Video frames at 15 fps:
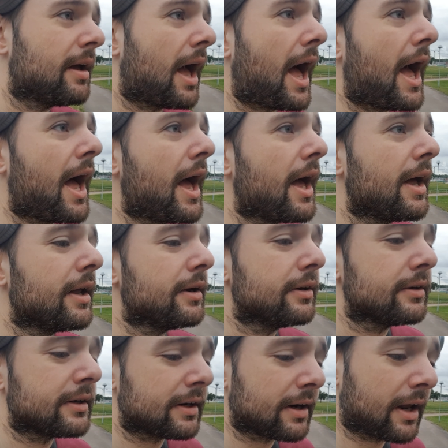
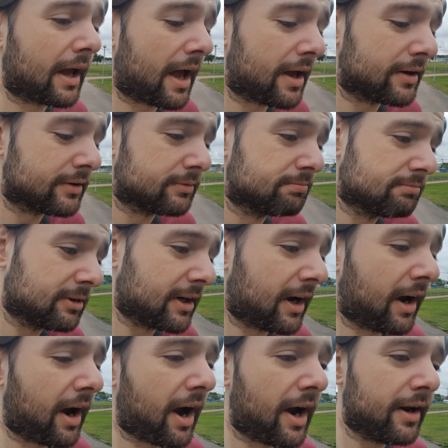and had
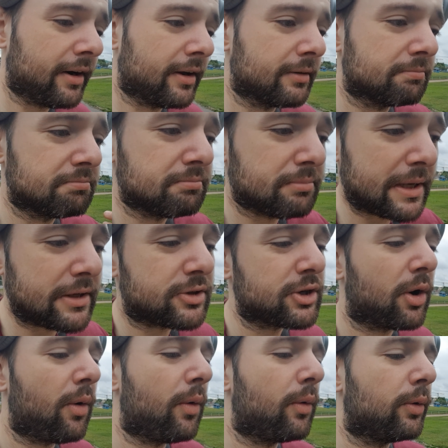kind of been
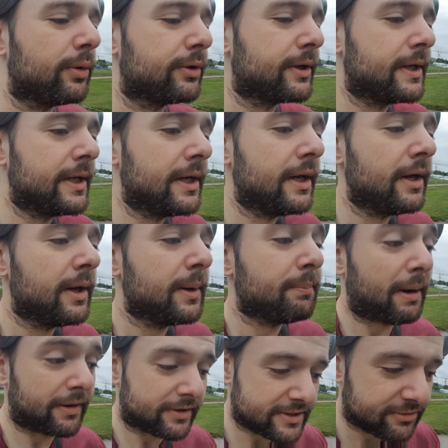told
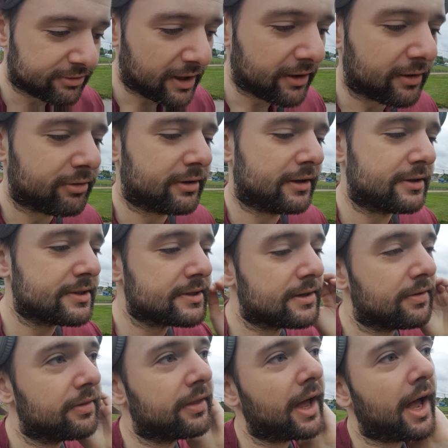by this friend of his
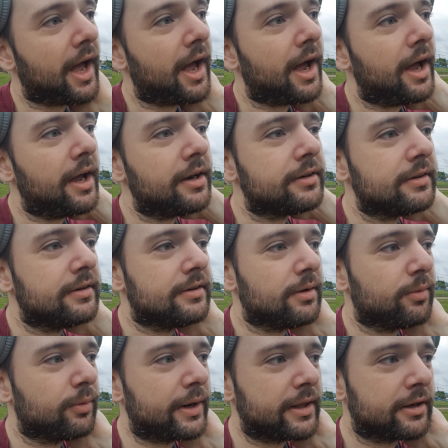that
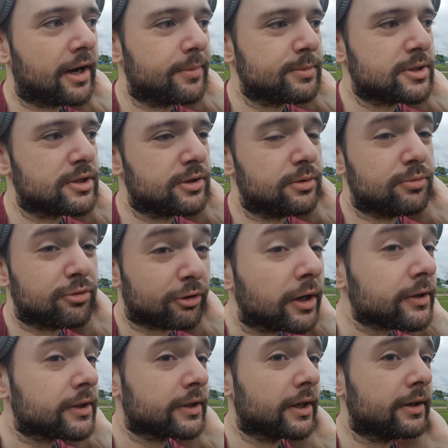when it comes to
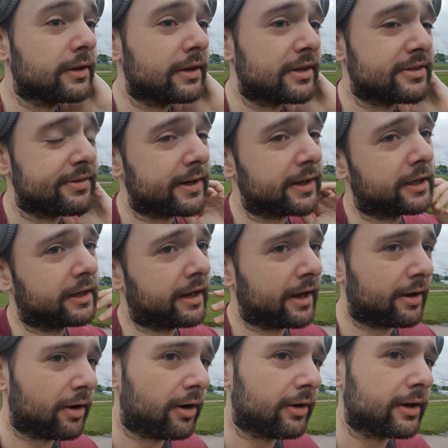front-end, it's very
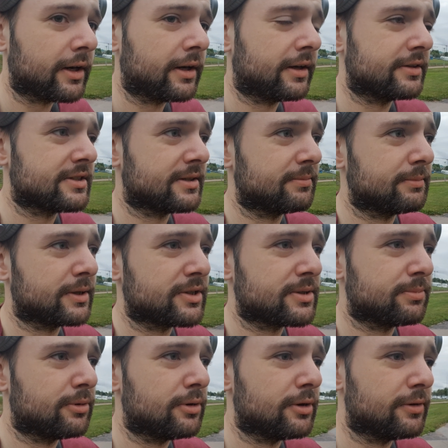chaotic, it's a
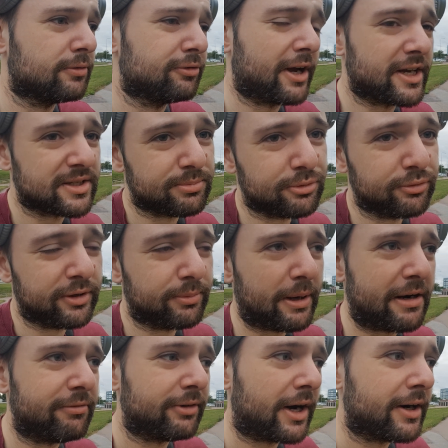much more fast-moving
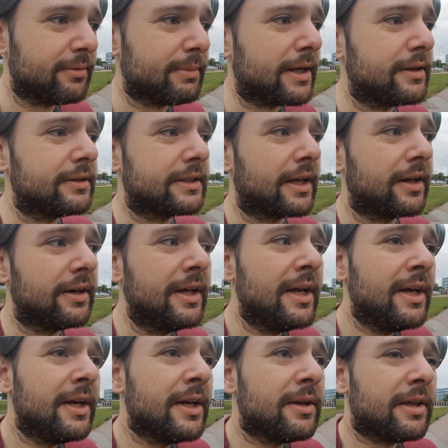environment, and
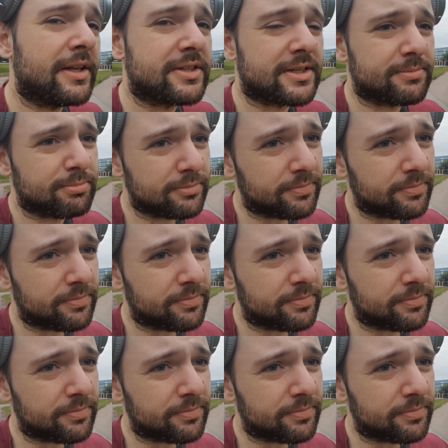it's